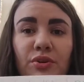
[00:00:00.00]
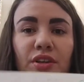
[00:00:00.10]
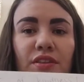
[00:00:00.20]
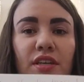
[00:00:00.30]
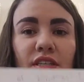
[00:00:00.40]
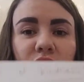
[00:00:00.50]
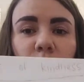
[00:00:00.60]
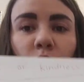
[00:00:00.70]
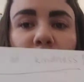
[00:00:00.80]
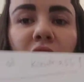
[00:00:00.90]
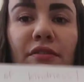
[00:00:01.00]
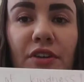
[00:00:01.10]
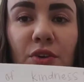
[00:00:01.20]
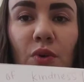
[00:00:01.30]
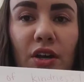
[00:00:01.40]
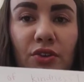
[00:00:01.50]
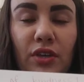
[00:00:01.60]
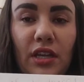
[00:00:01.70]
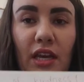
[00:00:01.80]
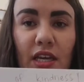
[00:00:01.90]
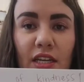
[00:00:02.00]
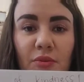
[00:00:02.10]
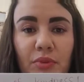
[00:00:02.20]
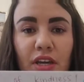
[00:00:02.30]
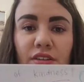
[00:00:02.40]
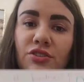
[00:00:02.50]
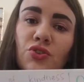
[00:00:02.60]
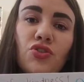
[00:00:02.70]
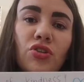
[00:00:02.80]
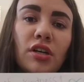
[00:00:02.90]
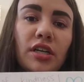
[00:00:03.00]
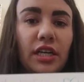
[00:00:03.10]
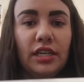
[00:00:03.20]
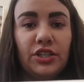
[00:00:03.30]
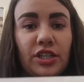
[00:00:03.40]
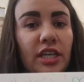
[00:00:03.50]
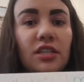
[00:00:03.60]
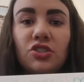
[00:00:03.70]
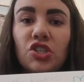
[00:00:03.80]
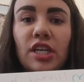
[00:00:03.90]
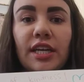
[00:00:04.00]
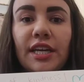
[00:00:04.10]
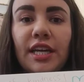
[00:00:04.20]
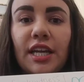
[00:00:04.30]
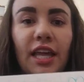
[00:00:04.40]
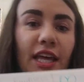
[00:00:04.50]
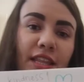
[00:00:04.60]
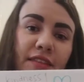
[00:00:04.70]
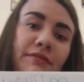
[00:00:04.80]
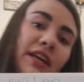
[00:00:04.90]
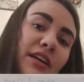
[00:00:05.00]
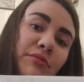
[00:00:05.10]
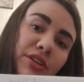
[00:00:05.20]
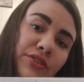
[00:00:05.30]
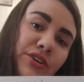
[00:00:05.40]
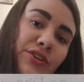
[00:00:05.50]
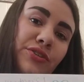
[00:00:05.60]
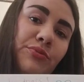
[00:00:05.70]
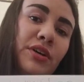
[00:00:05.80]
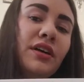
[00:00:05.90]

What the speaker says: put this wherever you want. You can hang it up by your door, in your kitchen, in the family room,